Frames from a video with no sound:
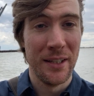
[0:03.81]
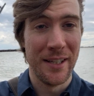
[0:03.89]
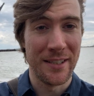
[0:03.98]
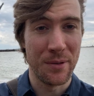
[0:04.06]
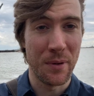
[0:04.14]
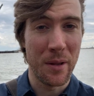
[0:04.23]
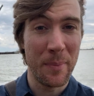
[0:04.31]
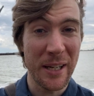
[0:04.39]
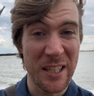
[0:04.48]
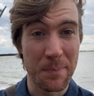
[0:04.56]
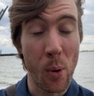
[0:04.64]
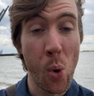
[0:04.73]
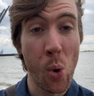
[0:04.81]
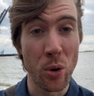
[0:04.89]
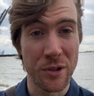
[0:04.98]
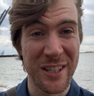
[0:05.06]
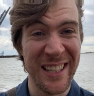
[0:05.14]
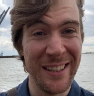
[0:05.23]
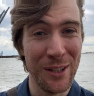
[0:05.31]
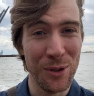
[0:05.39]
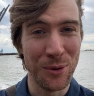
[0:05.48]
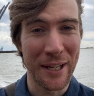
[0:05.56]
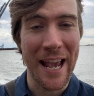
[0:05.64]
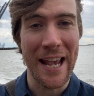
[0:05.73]
This is one of the biggest ports in
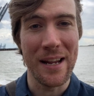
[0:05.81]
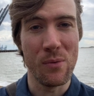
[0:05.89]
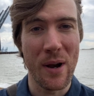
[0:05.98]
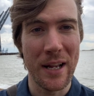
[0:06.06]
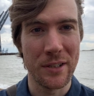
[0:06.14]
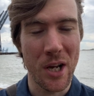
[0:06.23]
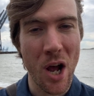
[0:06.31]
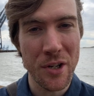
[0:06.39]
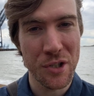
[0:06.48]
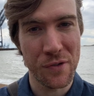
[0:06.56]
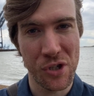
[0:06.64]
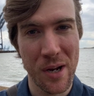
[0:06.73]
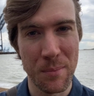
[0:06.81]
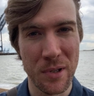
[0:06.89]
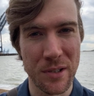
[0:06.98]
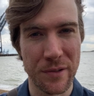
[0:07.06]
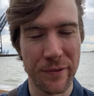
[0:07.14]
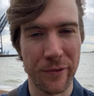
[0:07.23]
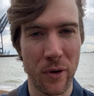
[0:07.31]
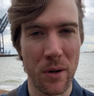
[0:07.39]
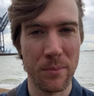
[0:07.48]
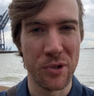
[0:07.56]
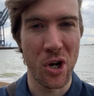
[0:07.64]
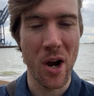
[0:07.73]
the UK where tons of shipments
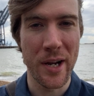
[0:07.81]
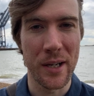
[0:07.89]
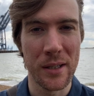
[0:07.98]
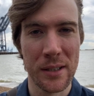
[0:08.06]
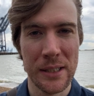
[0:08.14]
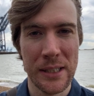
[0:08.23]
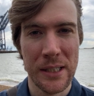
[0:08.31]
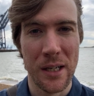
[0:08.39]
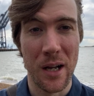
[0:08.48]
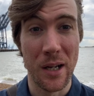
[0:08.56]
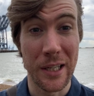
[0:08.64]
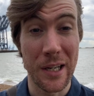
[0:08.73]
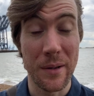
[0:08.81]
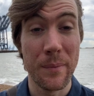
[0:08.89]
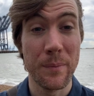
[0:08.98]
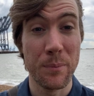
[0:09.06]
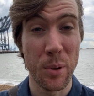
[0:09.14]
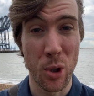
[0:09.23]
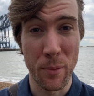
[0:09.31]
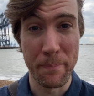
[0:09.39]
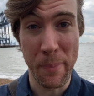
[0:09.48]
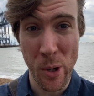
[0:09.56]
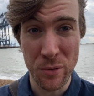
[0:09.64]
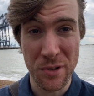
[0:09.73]
from China get put on
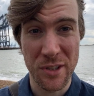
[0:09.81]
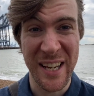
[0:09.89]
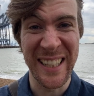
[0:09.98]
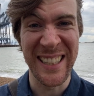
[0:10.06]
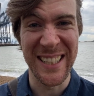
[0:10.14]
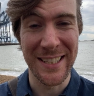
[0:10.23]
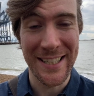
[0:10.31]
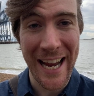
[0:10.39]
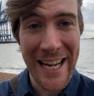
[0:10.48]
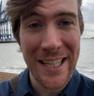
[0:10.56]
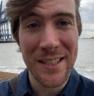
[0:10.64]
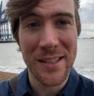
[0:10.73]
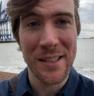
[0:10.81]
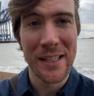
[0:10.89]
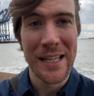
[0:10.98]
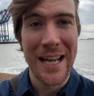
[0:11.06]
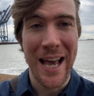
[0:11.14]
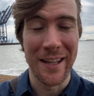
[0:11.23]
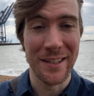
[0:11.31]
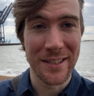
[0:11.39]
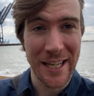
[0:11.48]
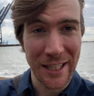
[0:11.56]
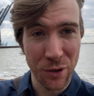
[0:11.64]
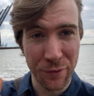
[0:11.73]
boats in containers and then
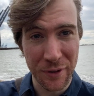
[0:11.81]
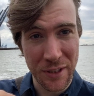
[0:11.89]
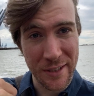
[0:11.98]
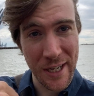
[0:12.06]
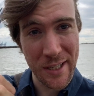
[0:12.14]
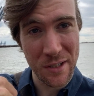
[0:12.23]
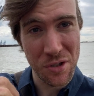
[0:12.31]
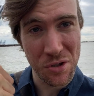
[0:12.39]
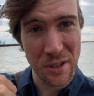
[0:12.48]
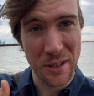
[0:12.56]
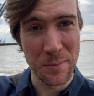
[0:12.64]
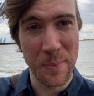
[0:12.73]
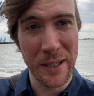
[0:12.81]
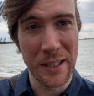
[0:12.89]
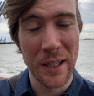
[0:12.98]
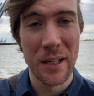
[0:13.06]
taken off the containers using these big